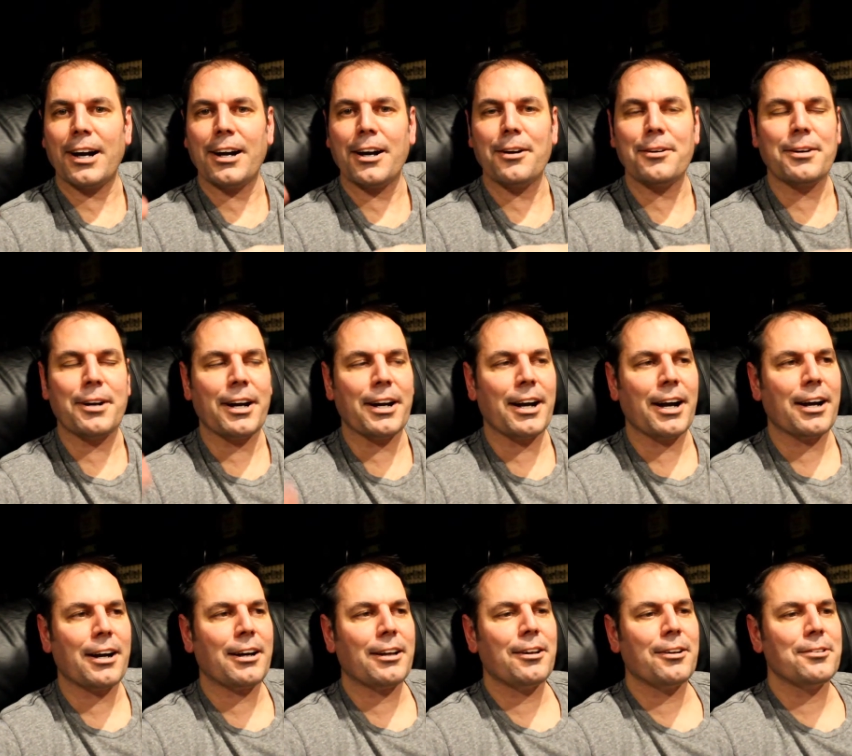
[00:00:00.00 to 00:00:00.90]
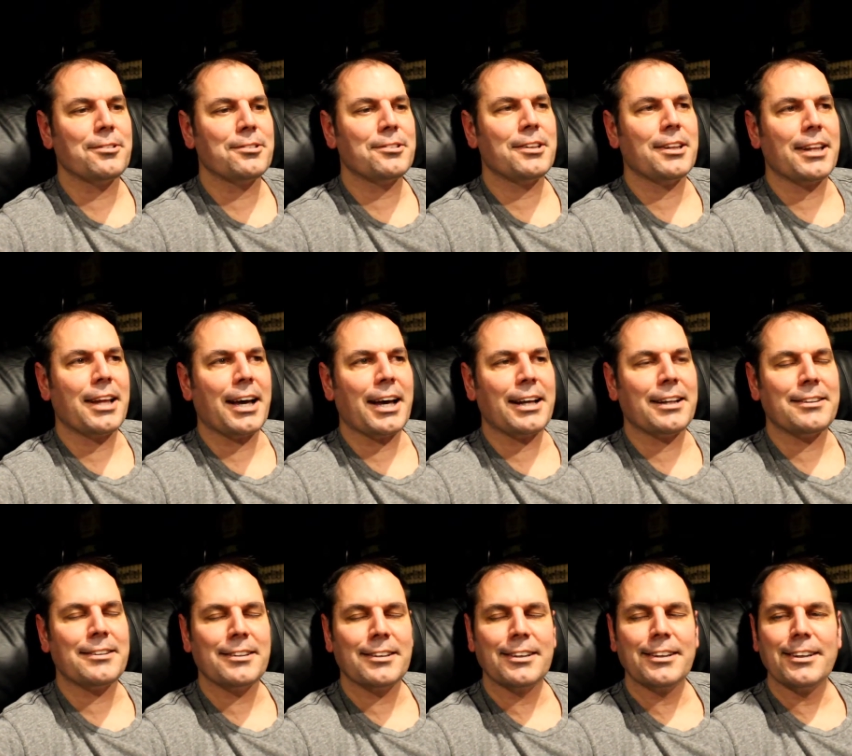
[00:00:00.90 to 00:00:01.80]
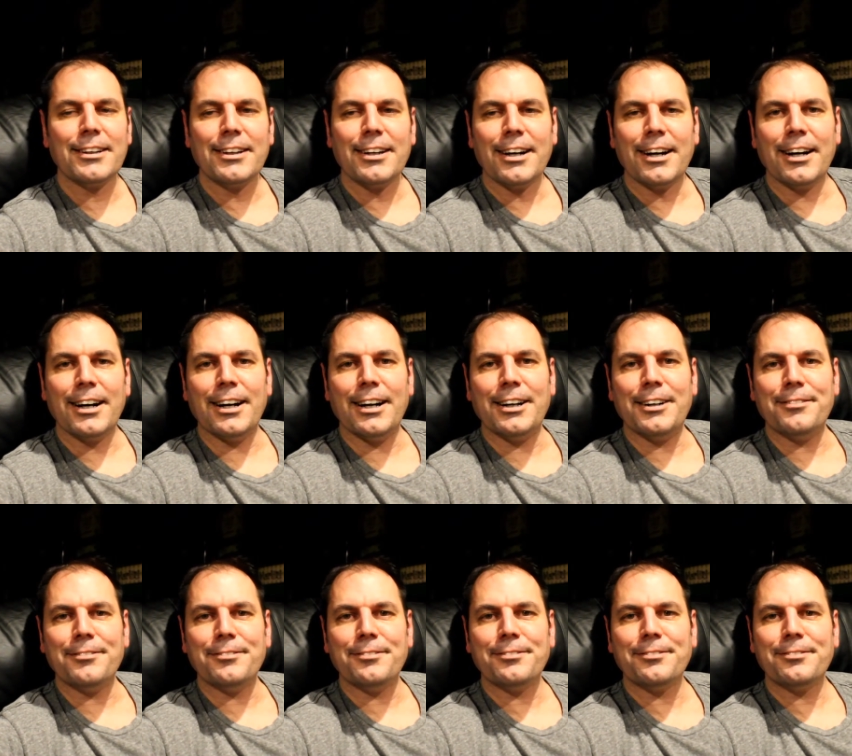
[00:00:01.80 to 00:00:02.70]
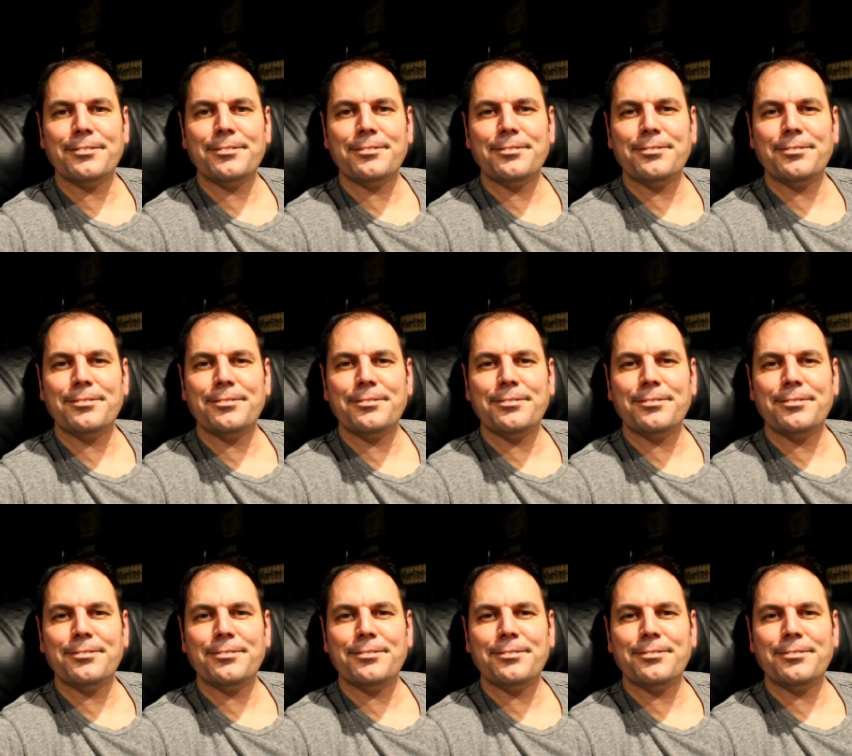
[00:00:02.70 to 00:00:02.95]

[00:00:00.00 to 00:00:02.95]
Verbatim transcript: I I got close to that, um,